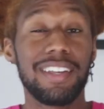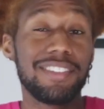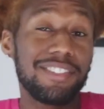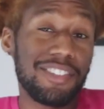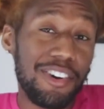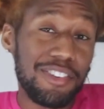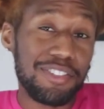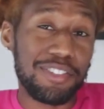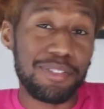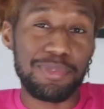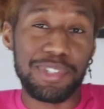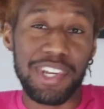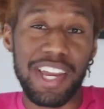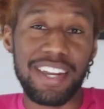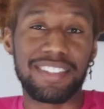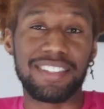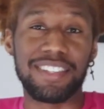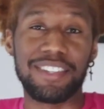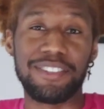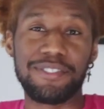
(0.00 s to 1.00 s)
It's all
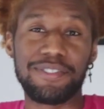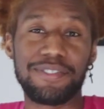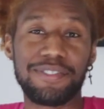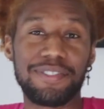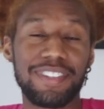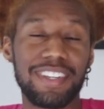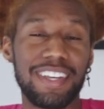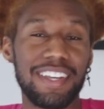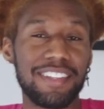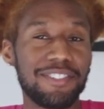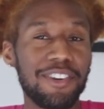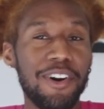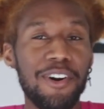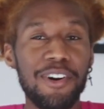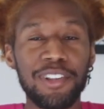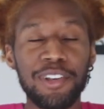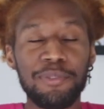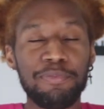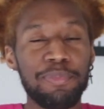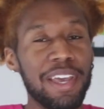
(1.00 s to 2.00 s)
subjective, it's
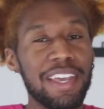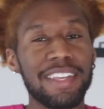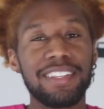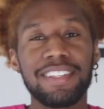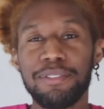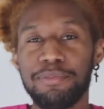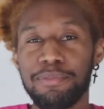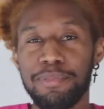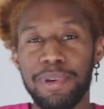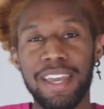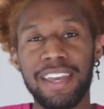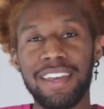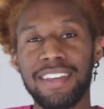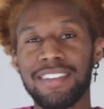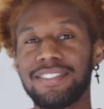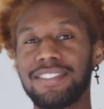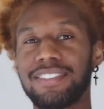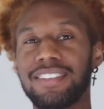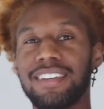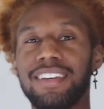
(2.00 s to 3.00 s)
all opinion
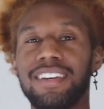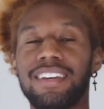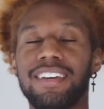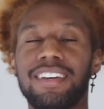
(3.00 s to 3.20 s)
based.